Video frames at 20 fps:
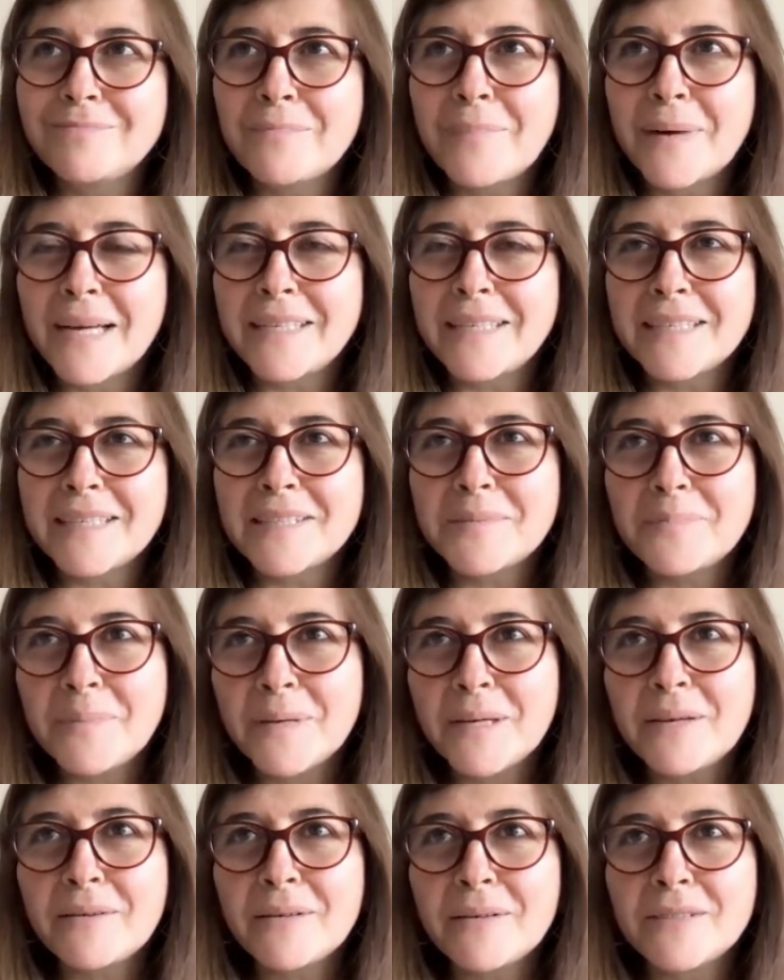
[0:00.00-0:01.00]
bad
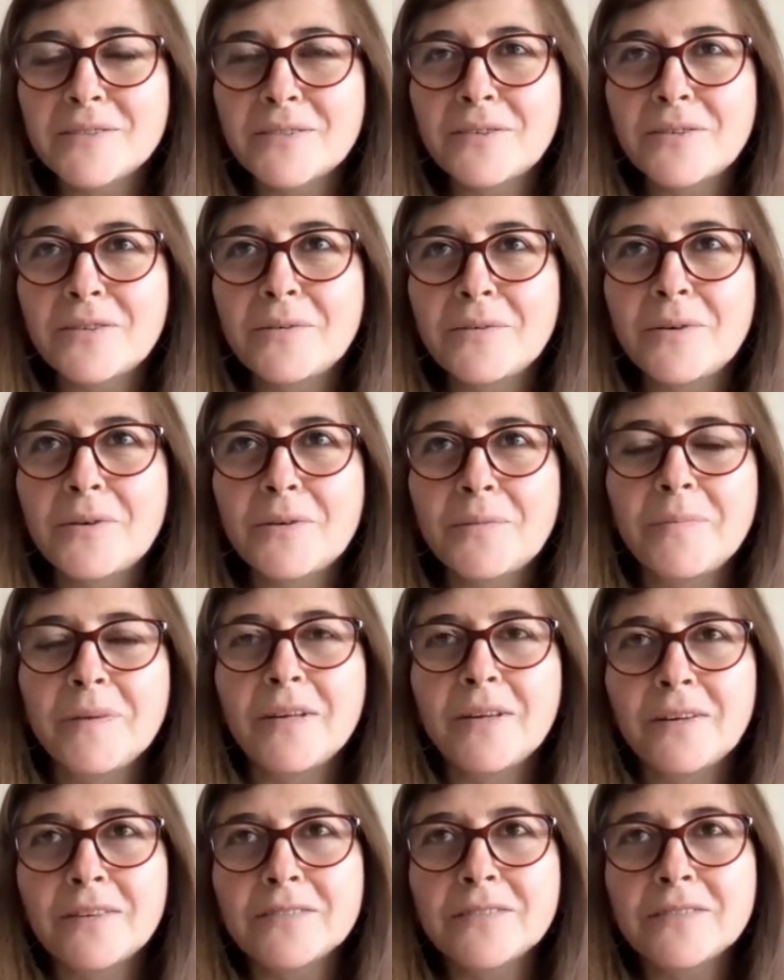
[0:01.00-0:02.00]
experience, or
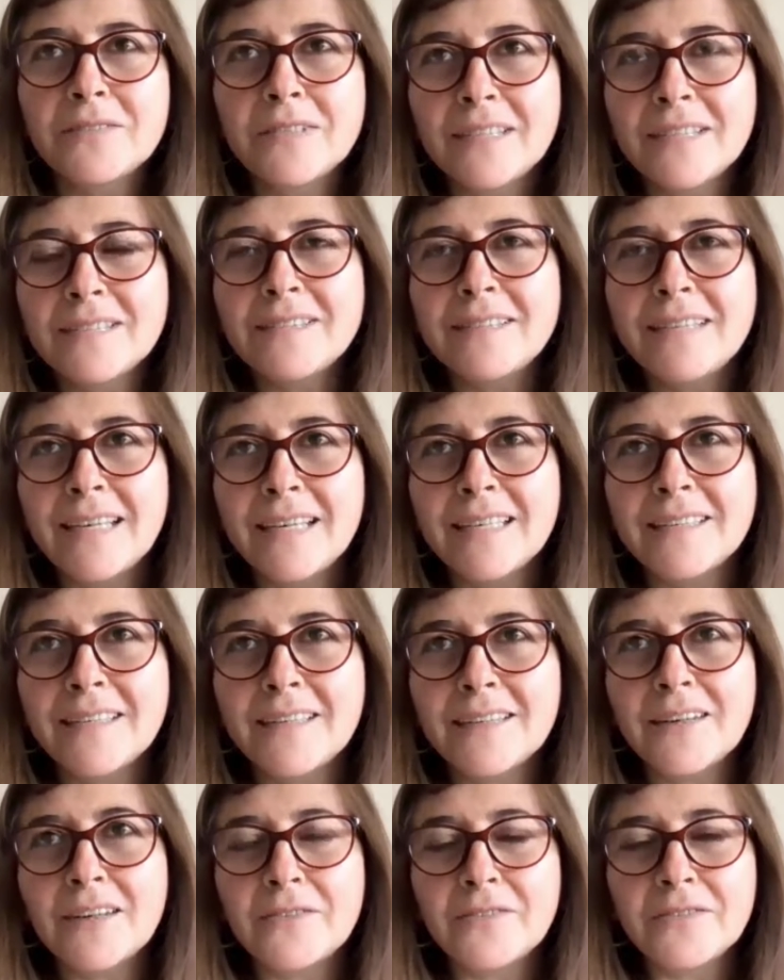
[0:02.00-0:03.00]
because of this
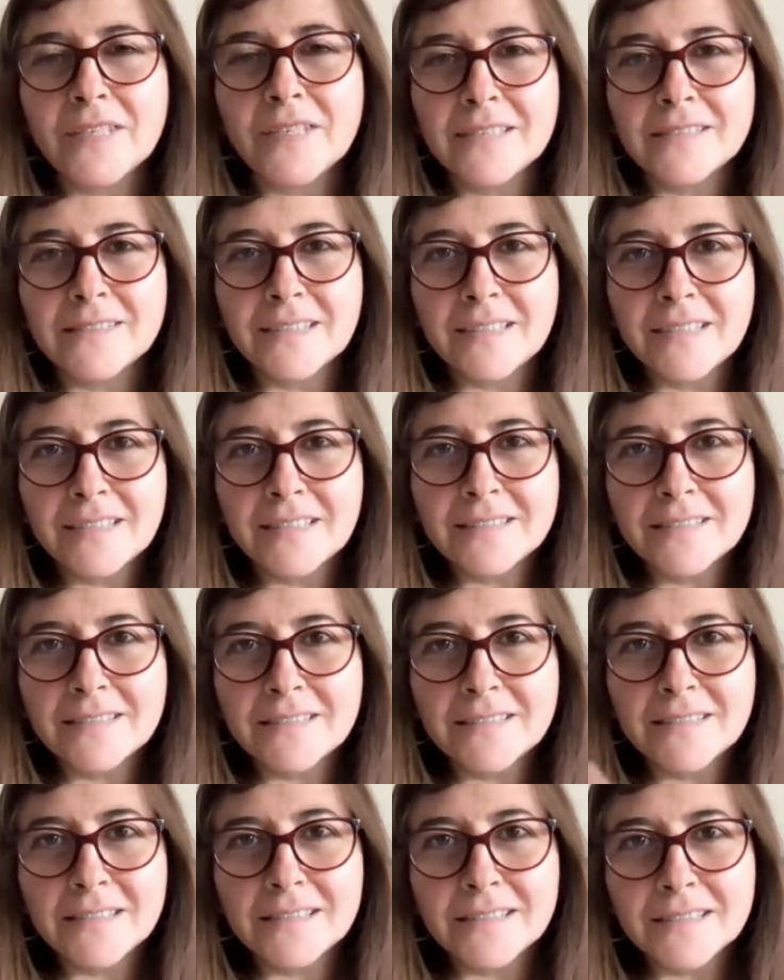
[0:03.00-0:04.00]
data governance that it's
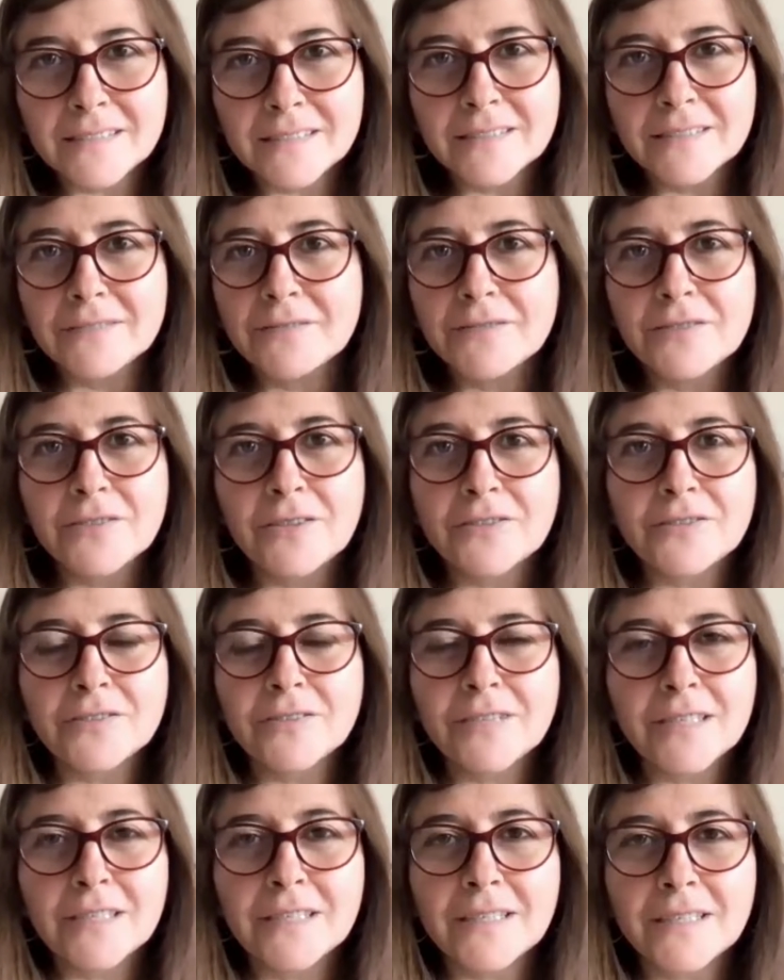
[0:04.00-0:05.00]
still
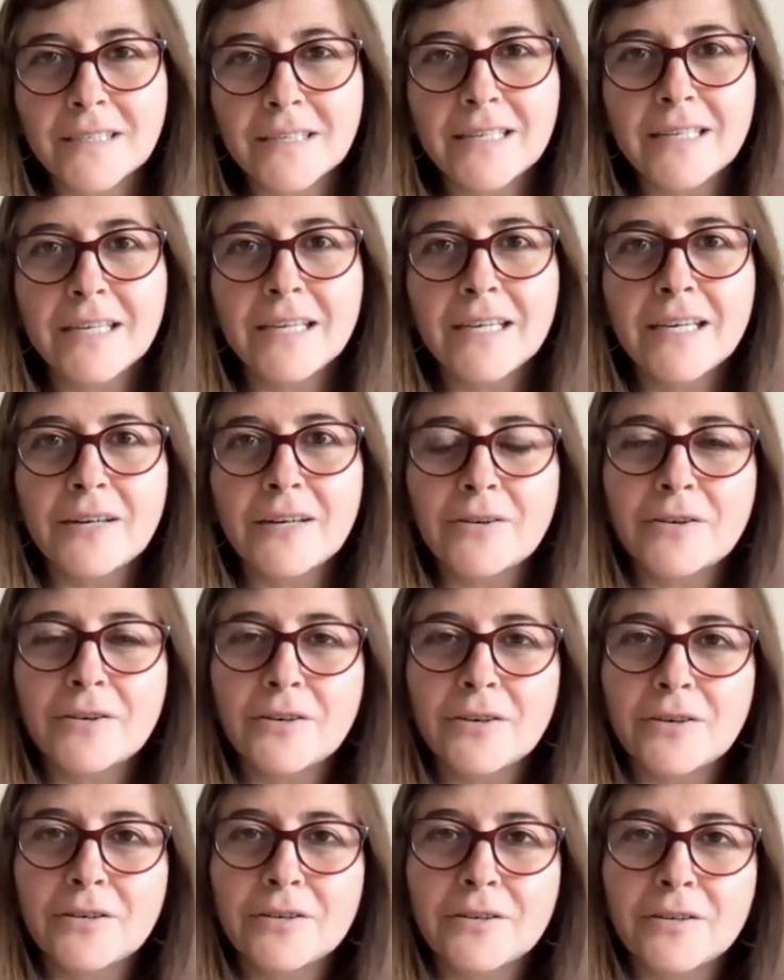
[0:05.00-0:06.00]
not clear
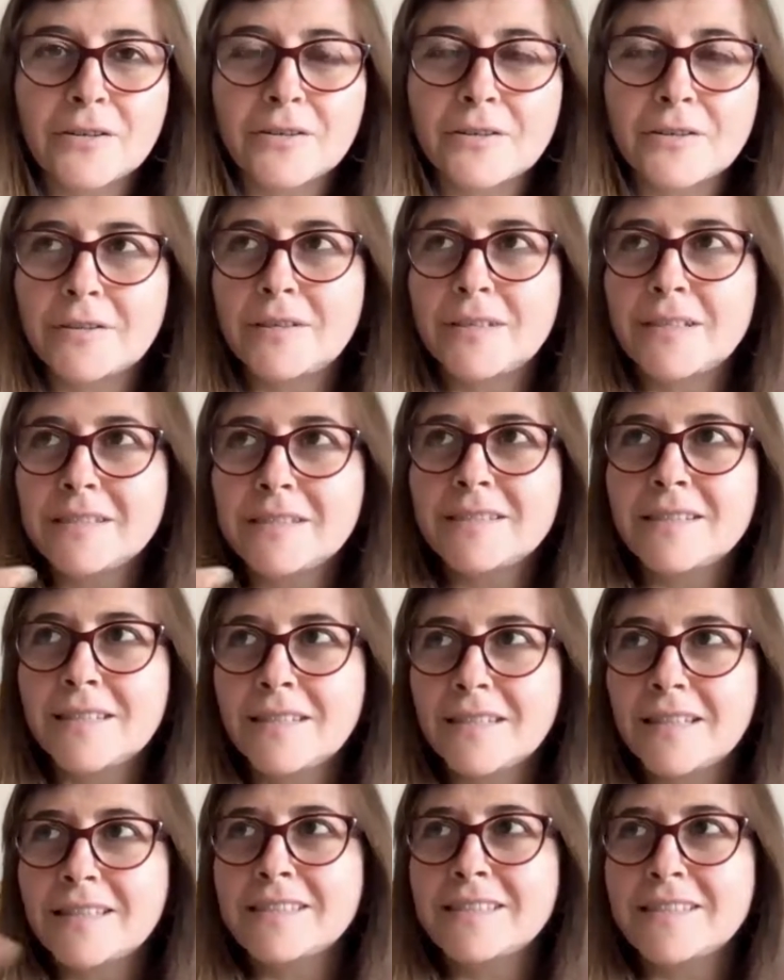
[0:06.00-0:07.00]
or it's
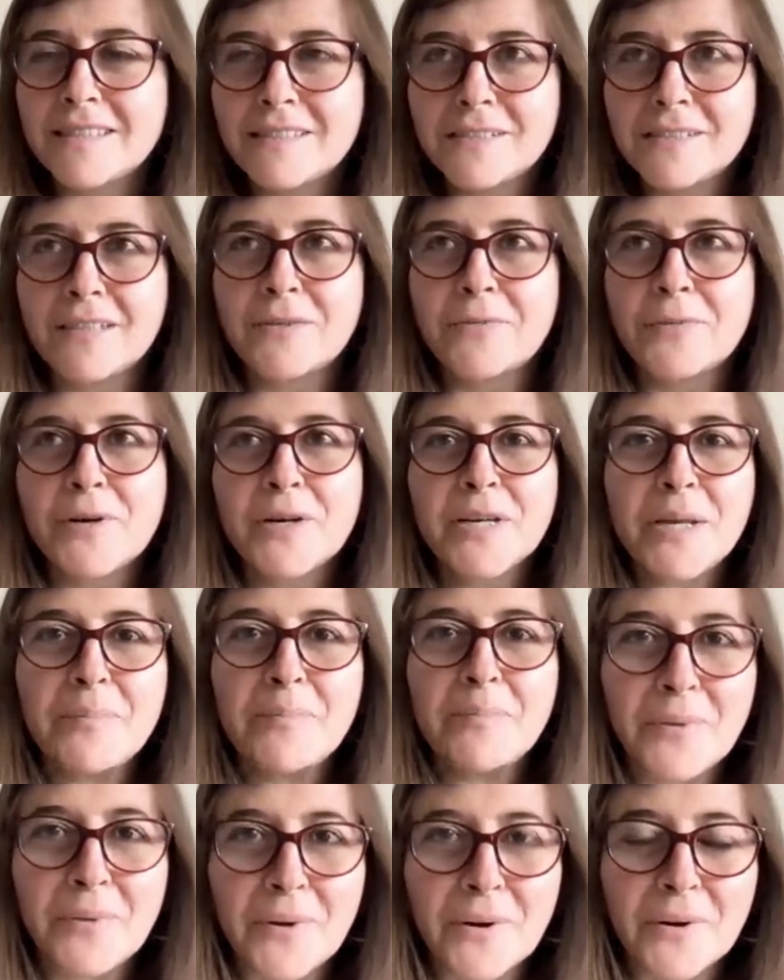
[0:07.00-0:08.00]
in work
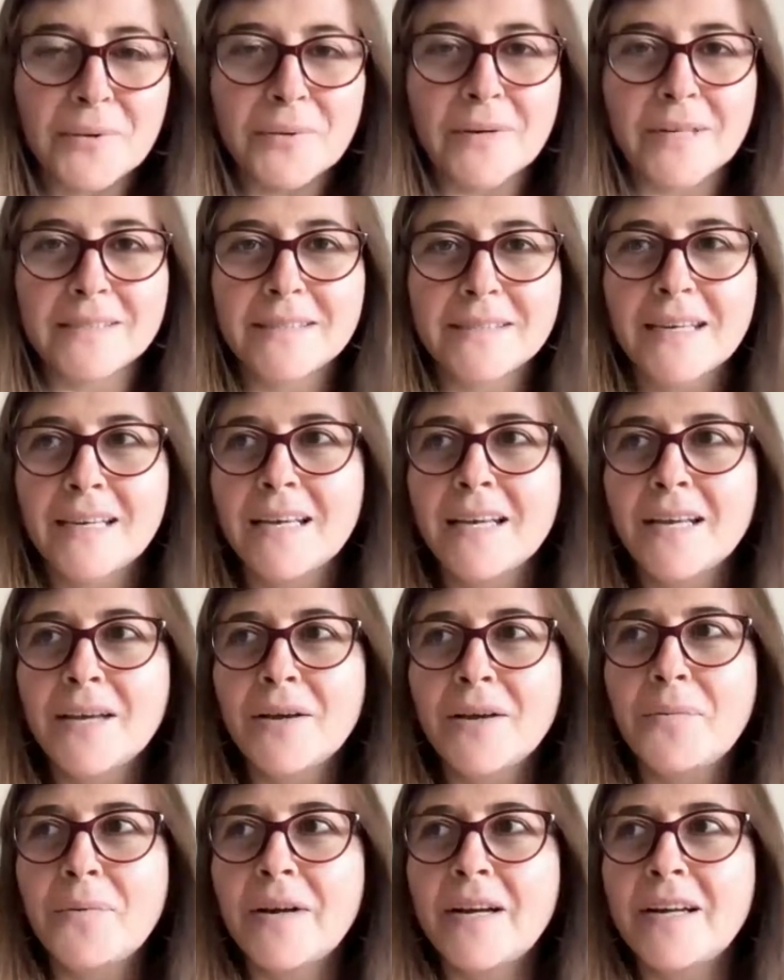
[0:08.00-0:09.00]
in progress,
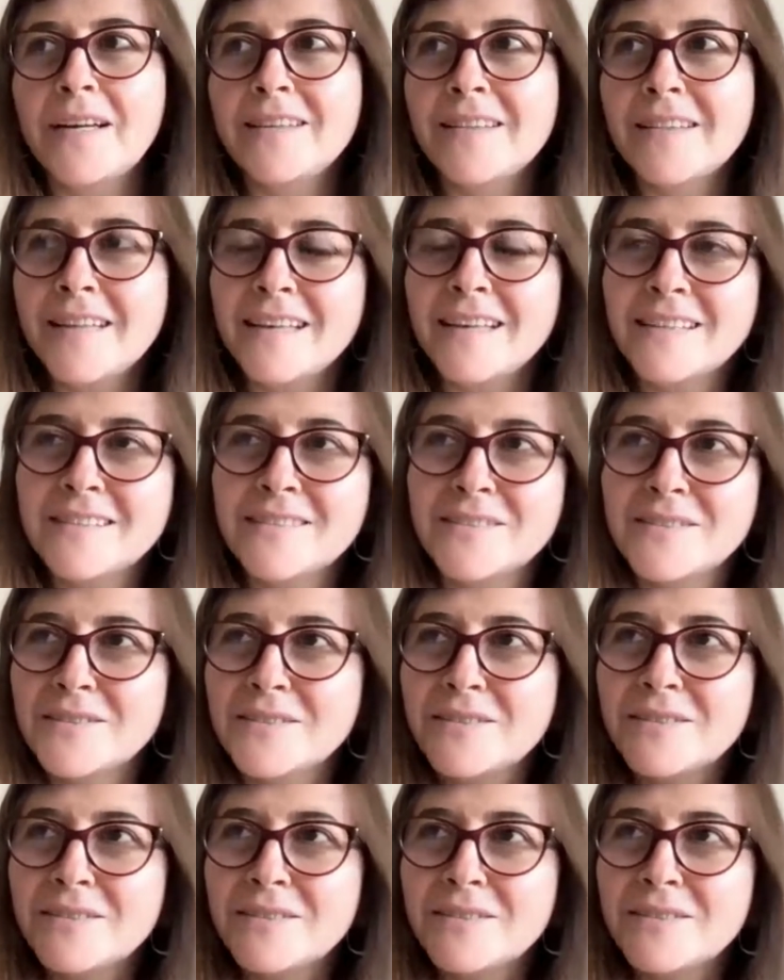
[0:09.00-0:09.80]
where things